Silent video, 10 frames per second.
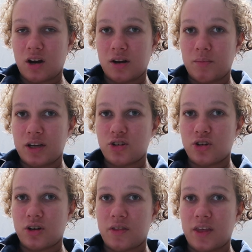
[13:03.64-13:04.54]
on and make
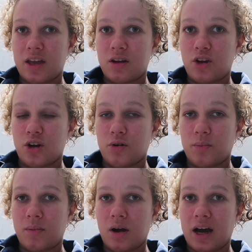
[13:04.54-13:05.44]
sure that, you
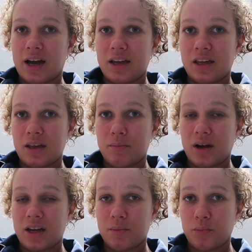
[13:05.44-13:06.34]
know, I keep
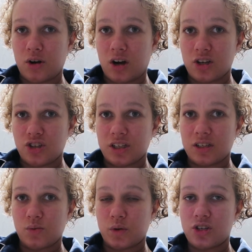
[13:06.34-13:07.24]
my hip
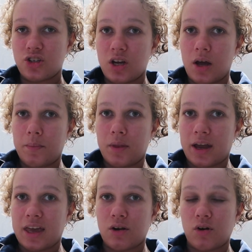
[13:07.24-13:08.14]
precautions, which I
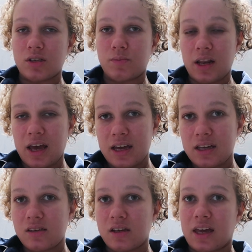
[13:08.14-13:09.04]
can't cross my
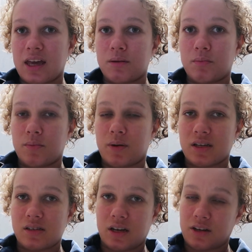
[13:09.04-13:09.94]
legs, I can't bend
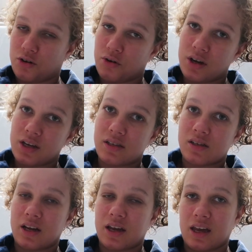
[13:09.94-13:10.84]
past 90 degrees,
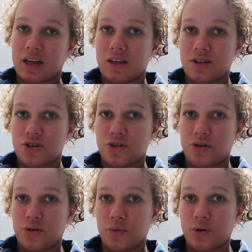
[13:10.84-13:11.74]
and I can't
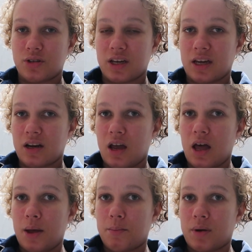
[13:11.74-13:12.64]
interior rotate
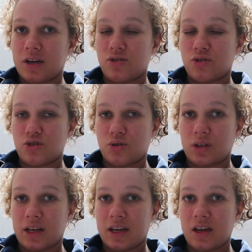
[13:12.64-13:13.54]
my surgical
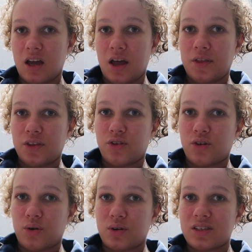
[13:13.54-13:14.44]
leg.
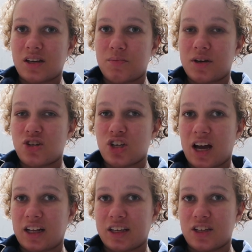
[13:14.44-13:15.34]
So it's going to be a
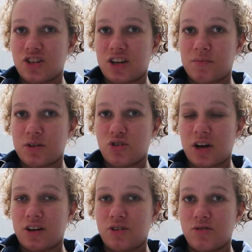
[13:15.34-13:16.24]
challenge. I've been
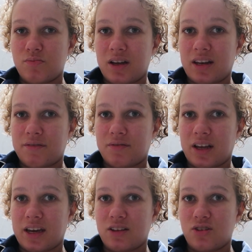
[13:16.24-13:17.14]
trying to use my left
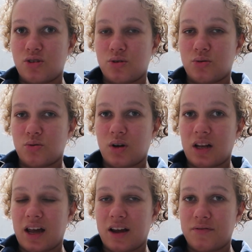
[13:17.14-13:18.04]
leg to do a
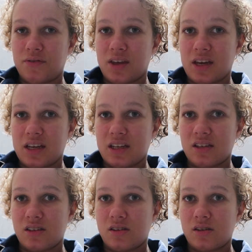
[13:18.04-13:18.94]
lot of
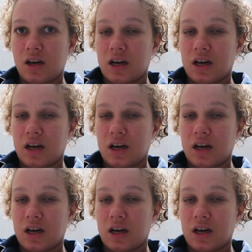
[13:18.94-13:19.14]
things.